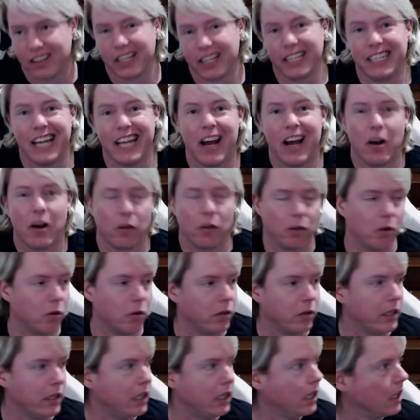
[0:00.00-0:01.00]

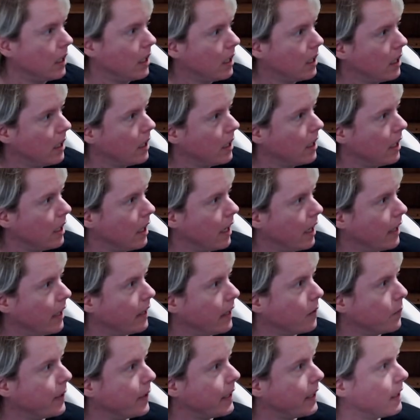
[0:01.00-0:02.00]
downloaded, and
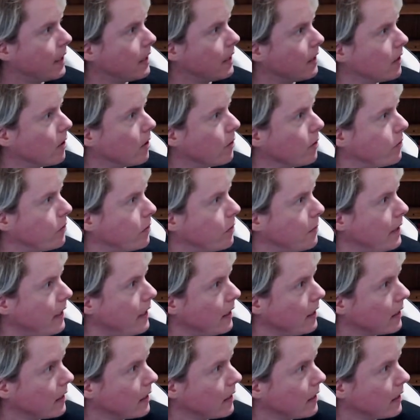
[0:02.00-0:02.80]
then we can go from there.